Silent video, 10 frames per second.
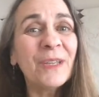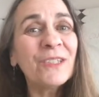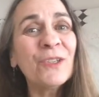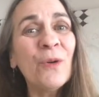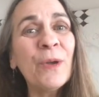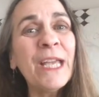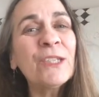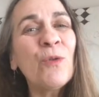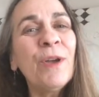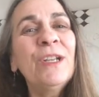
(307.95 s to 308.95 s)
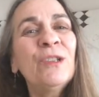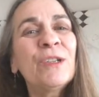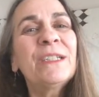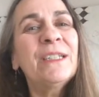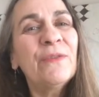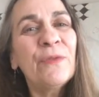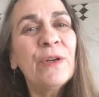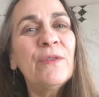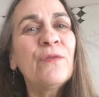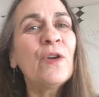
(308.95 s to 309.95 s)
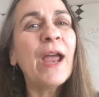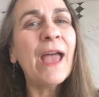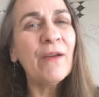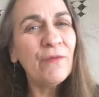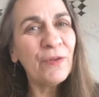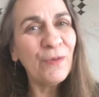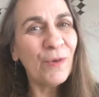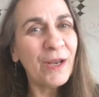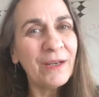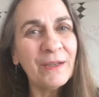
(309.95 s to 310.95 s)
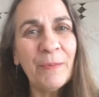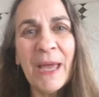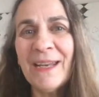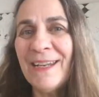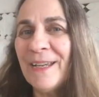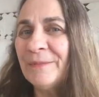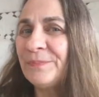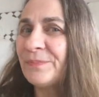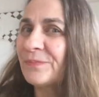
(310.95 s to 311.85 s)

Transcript: So it's going to look different for everyone, depending